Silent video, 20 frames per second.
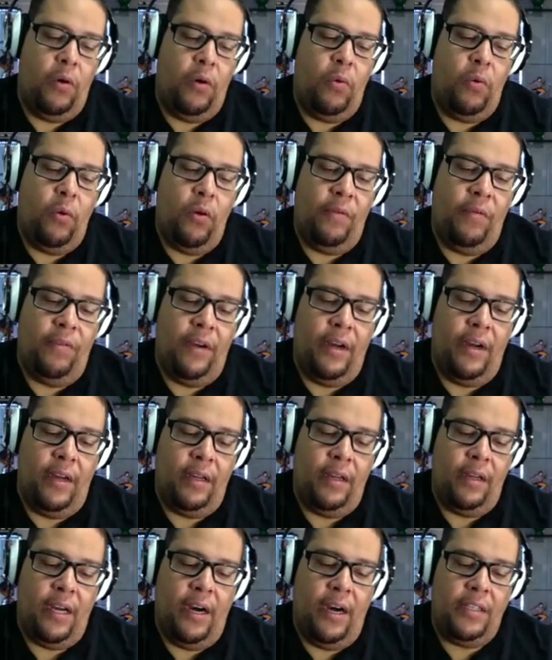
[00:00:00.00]

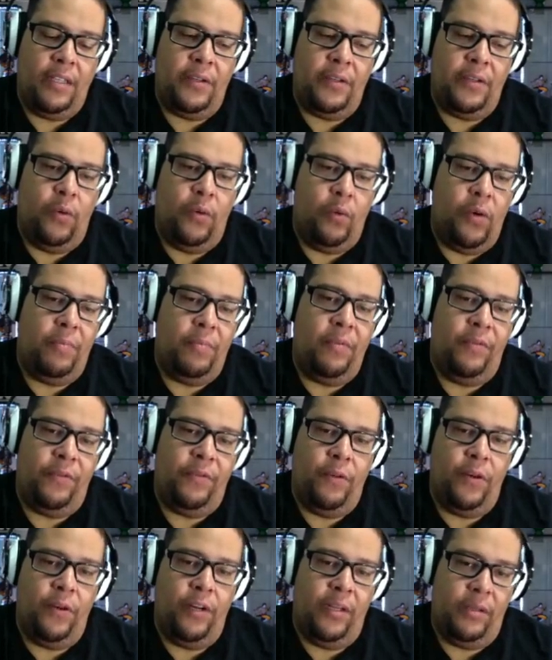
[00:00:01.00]
War cartoon, the one
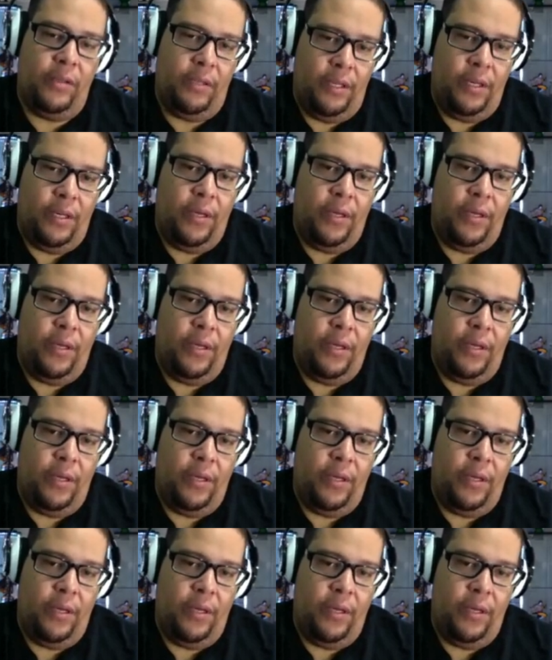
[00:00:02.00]
before the